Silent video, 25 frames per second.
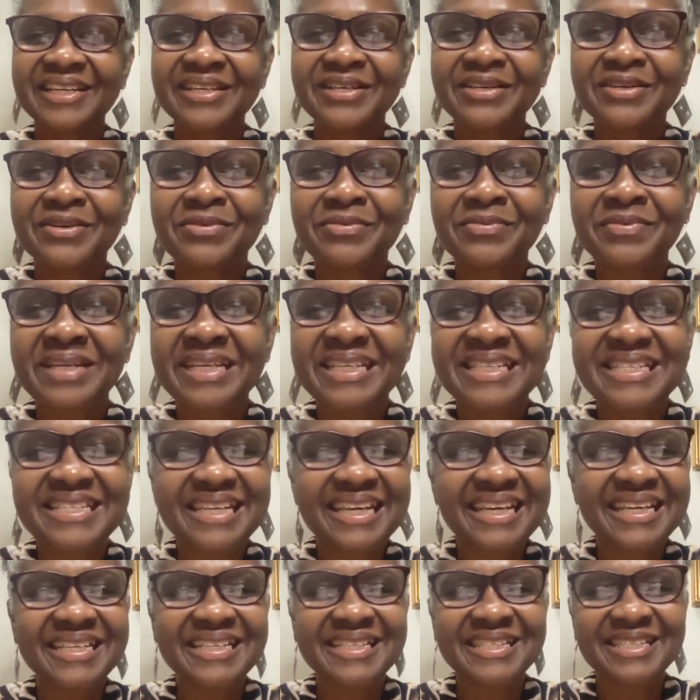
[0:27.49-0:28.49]

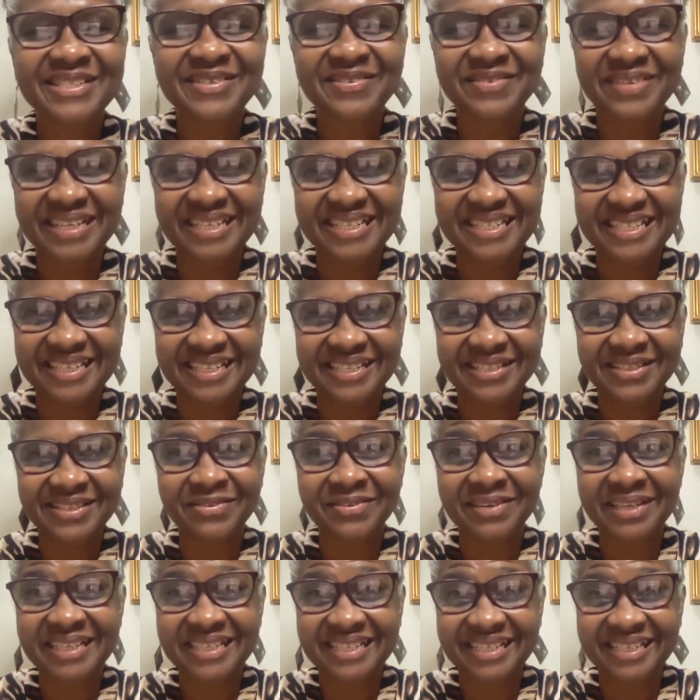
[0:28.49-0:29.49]
Greetings, greetings,
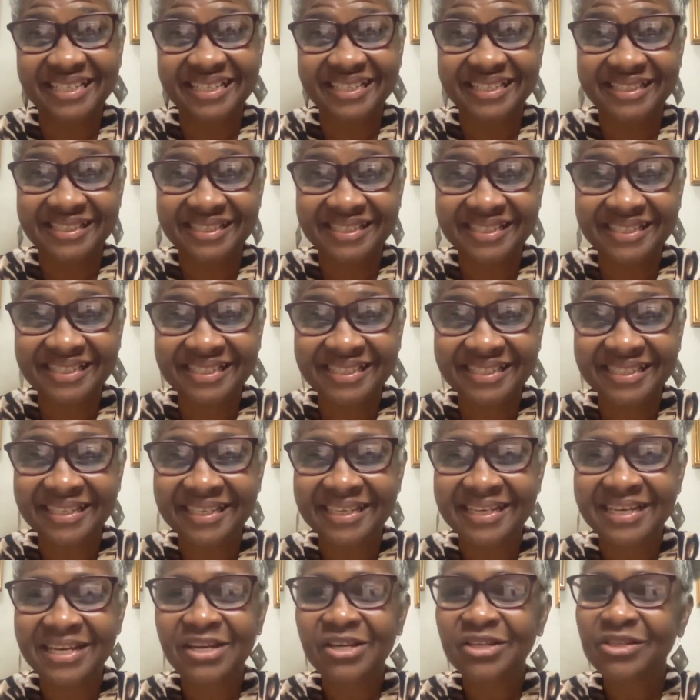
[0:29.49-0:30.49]
greetings.
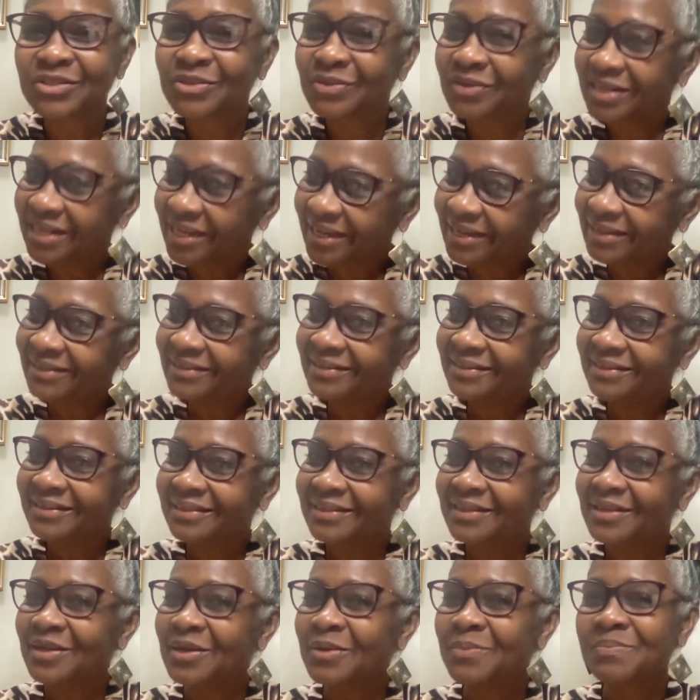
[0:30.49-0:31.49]
Today,
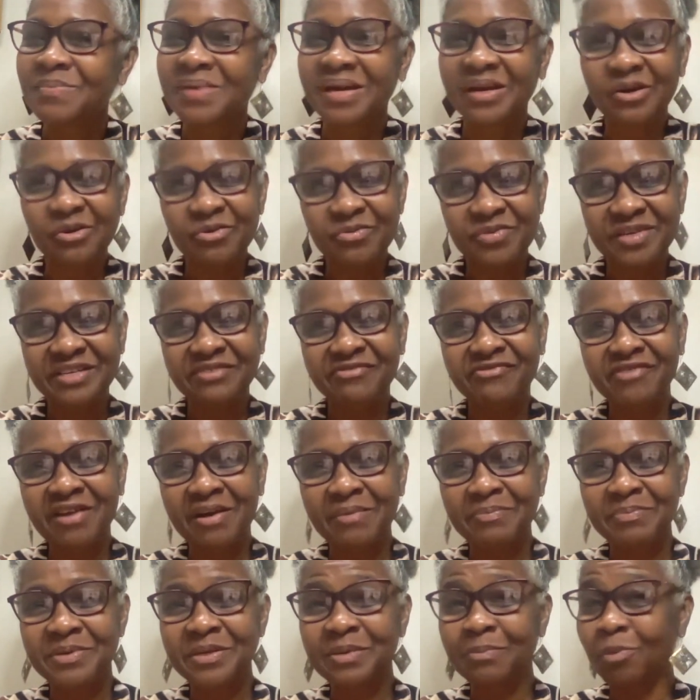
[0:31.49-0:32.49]
I'm going to read
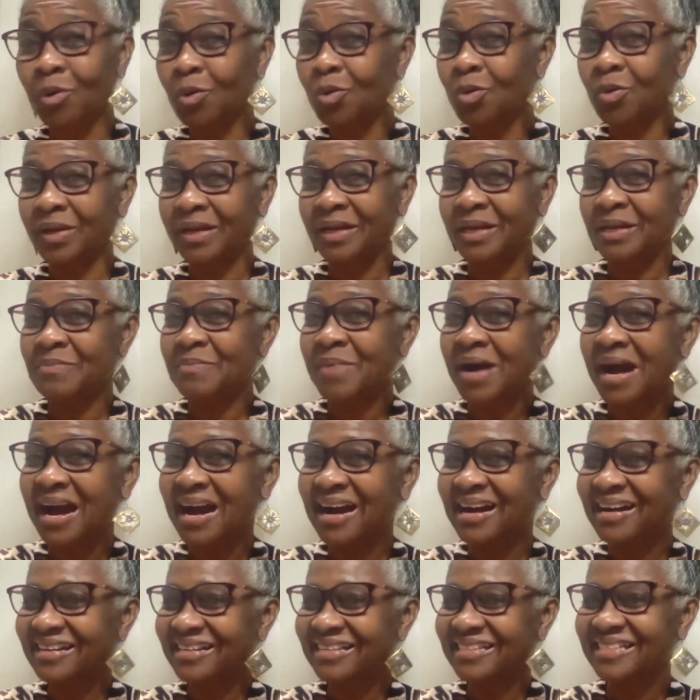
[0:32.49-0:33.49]
from the book named
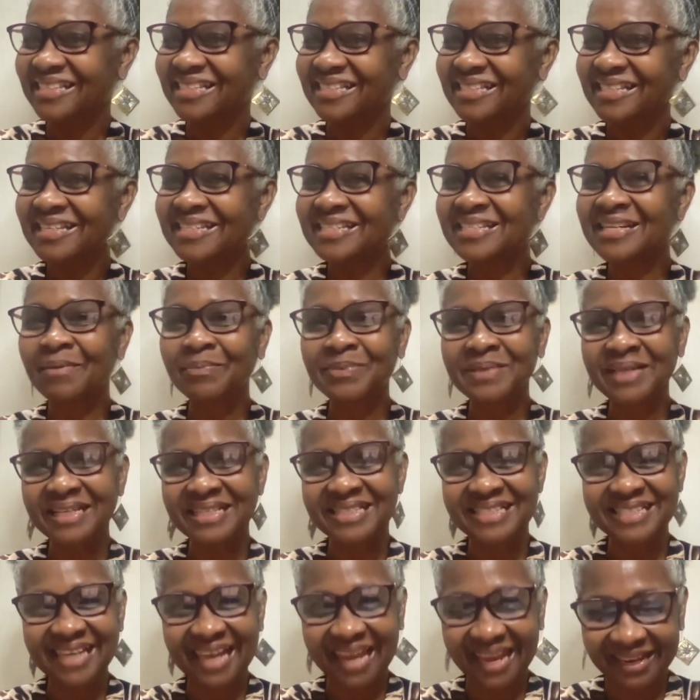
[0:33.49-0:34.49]
Acts chapter
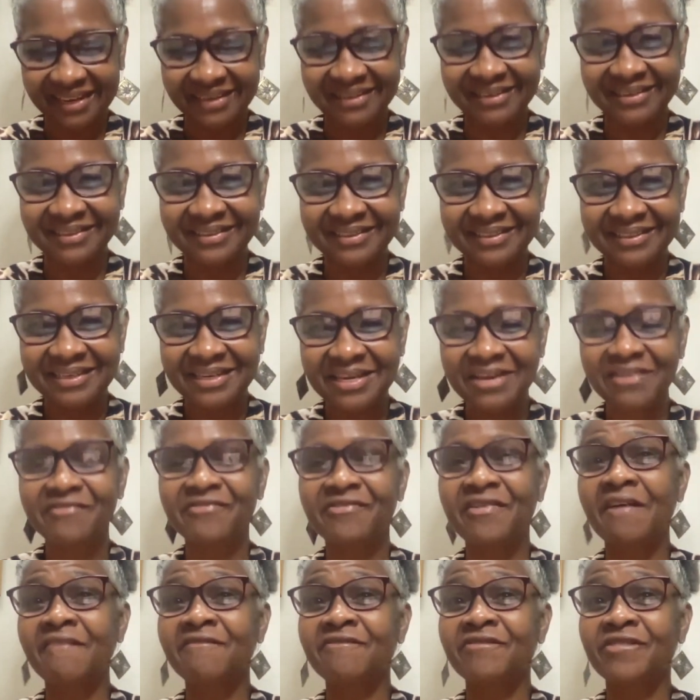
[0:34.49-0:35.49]
10,
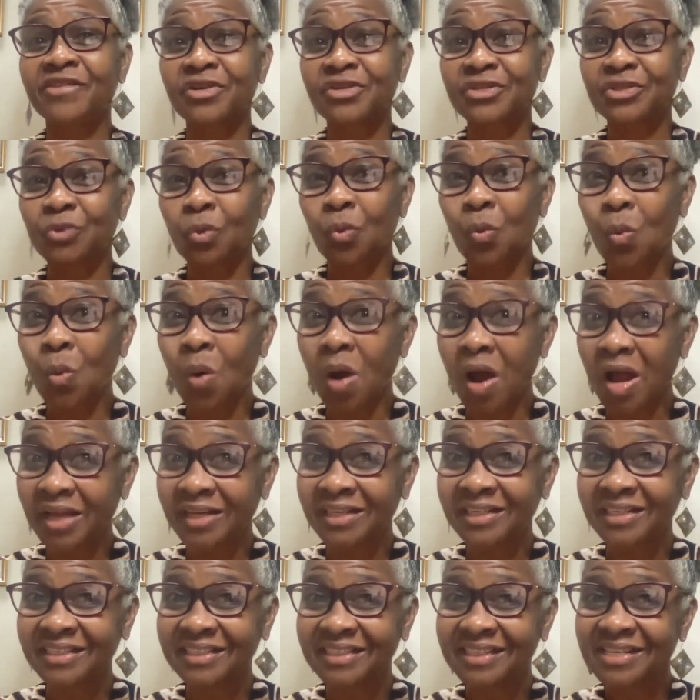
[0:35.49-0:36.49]
from verse
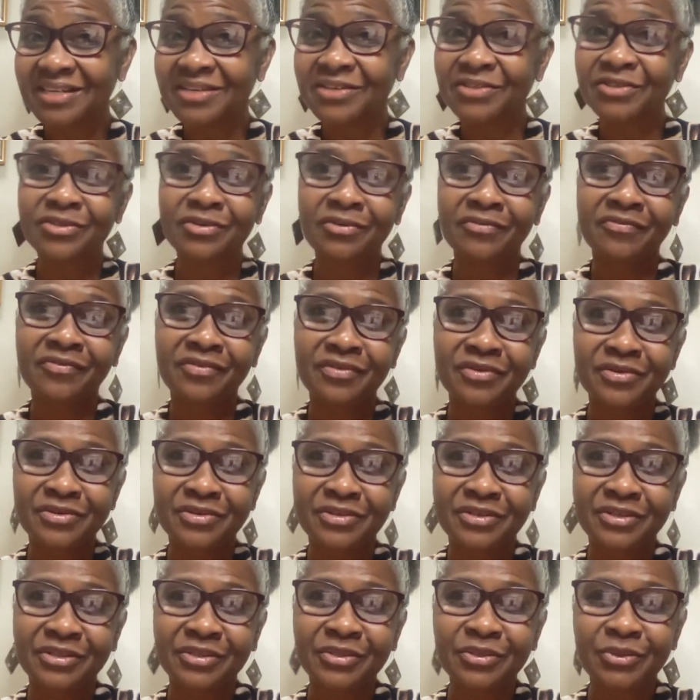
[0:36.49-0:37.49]
1 to
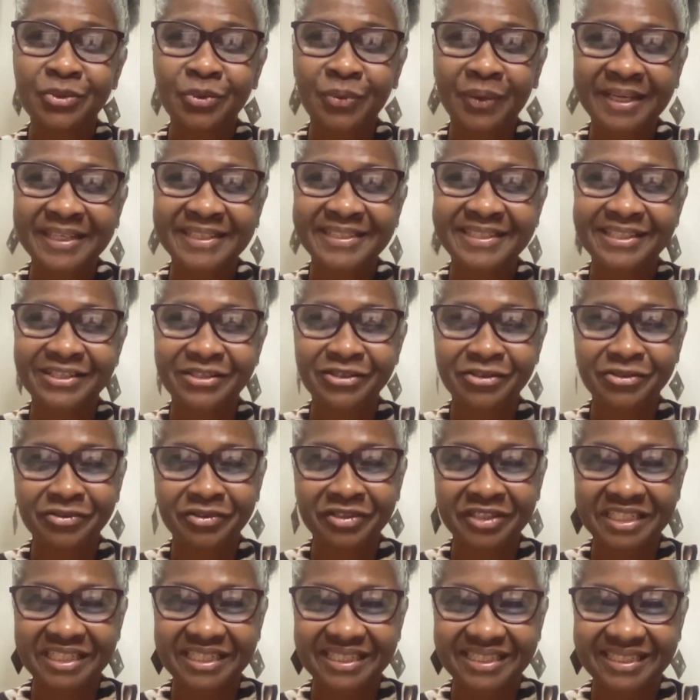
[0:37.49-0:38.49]
verse
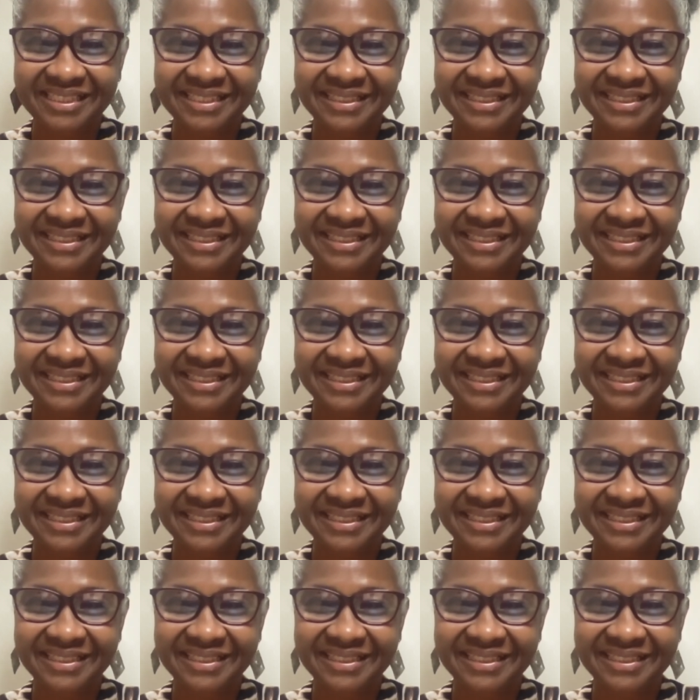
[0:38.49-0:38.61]
23.